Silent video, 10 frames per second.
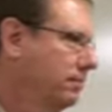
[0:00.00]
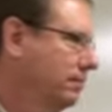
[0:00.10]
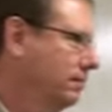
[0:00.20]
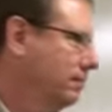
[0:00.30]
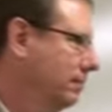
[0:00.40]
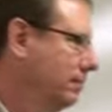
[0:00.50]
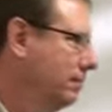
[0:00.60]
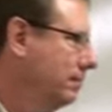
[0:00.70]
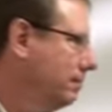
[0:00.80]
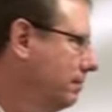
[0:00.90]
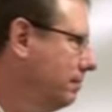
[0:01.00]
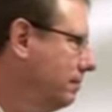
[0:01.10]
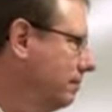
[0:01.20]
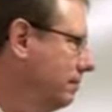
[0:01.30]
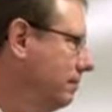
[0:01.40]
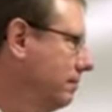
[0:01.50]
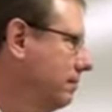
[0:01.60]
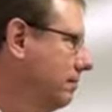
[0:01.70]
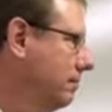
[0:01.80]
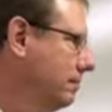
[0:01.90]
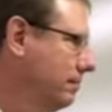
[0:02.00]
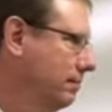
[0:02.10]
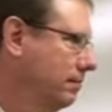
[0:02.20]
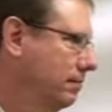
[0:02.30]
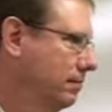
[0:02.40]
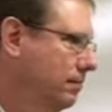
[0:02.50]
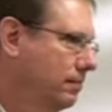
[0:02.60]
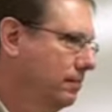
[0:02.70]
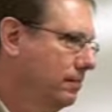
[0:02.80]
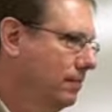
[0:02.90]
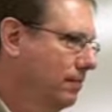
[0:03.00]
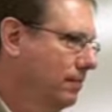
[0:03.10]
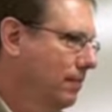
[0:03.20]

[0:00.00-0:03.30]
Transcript: [no speech]